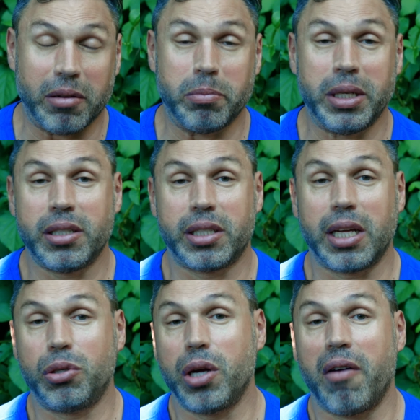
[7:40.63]
means
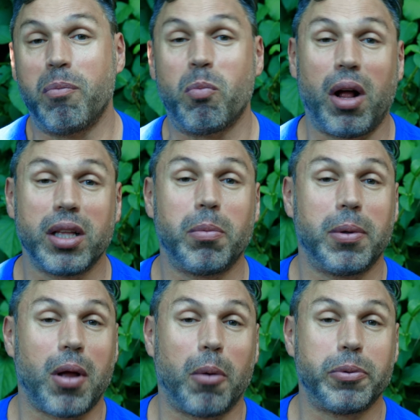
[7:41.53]
that you have
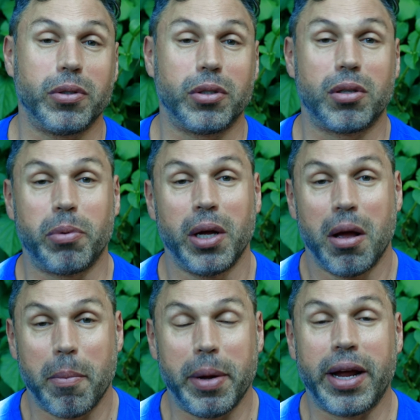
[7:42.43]
multiple options of
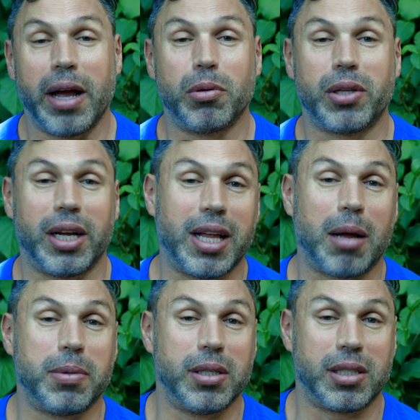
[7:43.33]
being able to
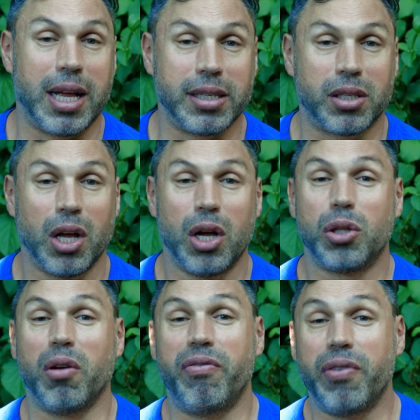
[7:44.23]
adapt this lens
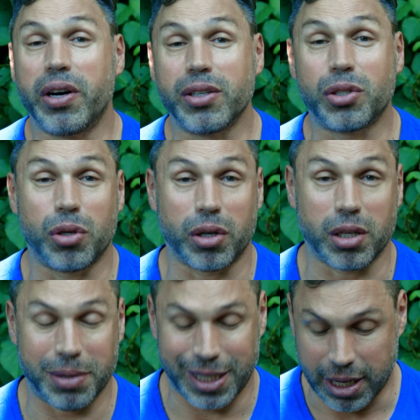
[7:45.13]
to various
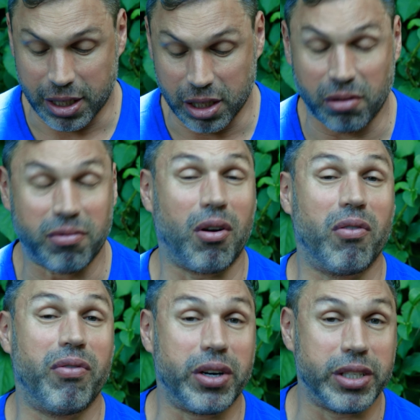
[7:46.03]
circumstances
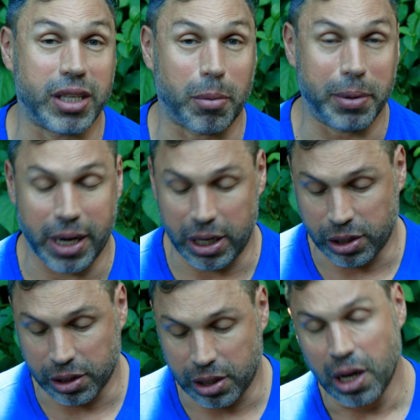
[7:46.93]
for various
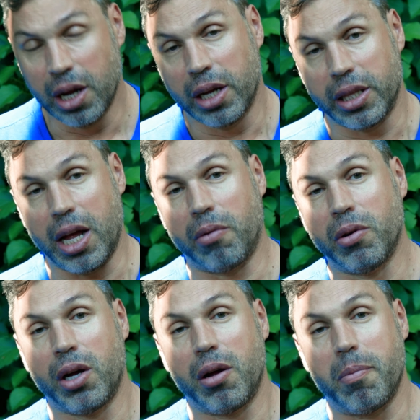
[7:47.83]
applications. Now,
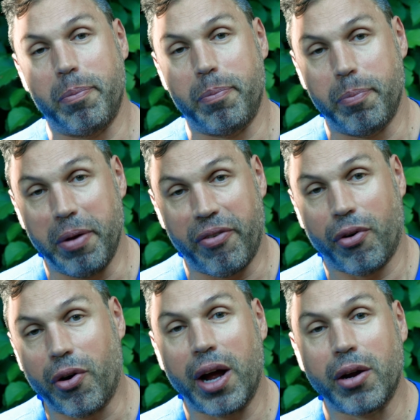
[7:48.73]

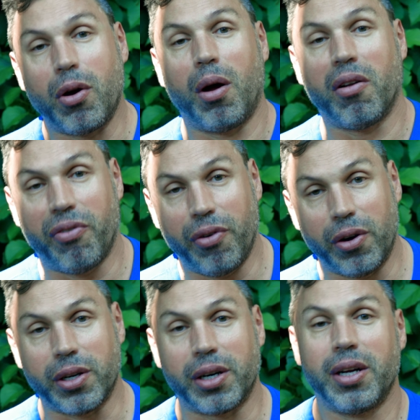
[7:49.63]
before I go on
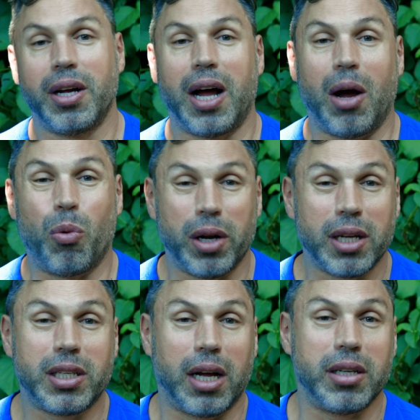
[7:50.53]
further, I want
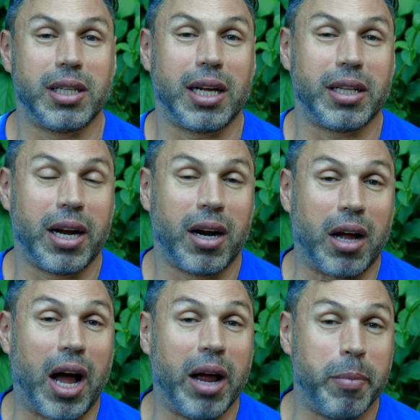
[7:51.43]
to tell you that
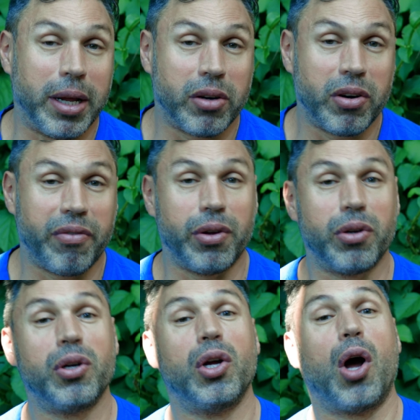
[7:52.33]
I made a
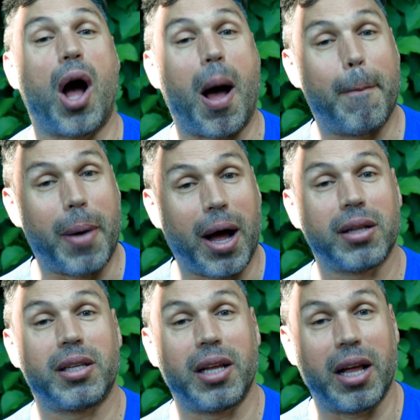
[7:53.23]
review
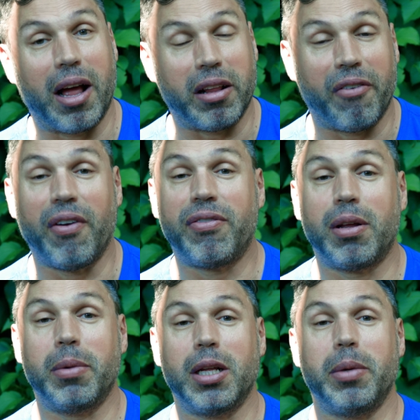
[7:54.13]
about the
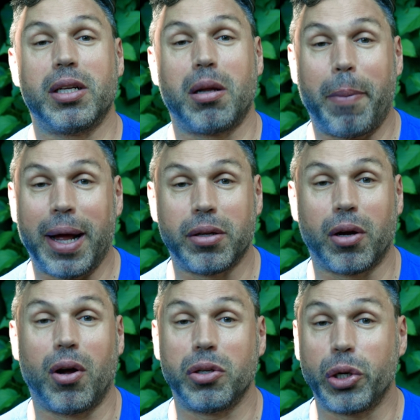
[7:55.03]
50mm
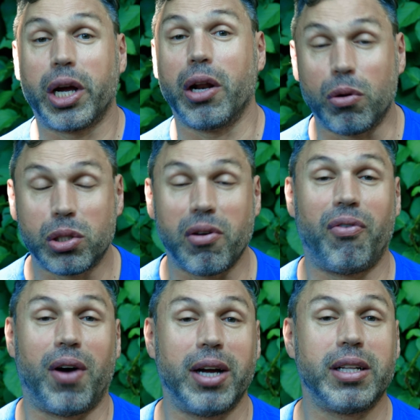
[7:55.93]
Pentacon. You can also
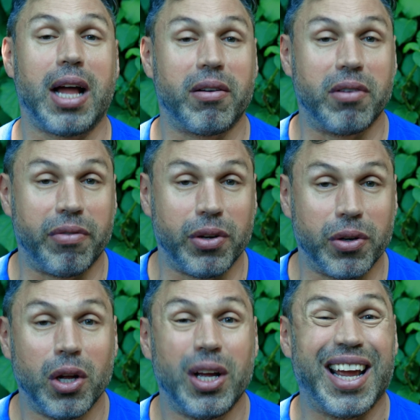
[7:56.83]
find that
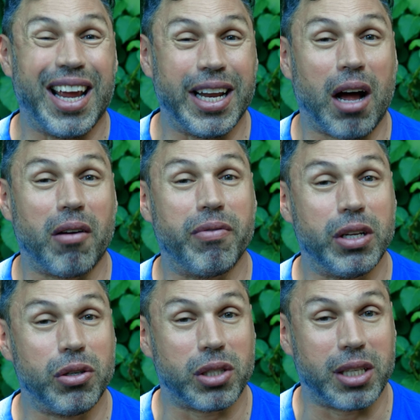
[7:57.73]
review in our
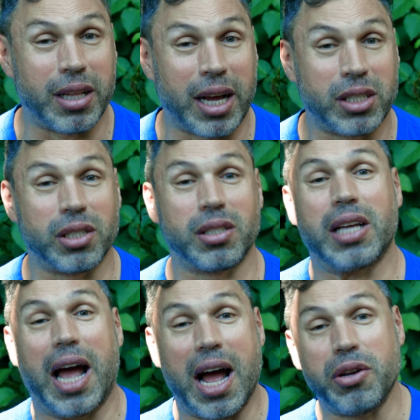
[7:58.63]
video selections,
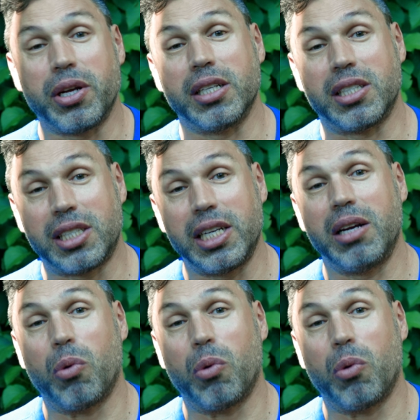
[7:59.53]
and you can see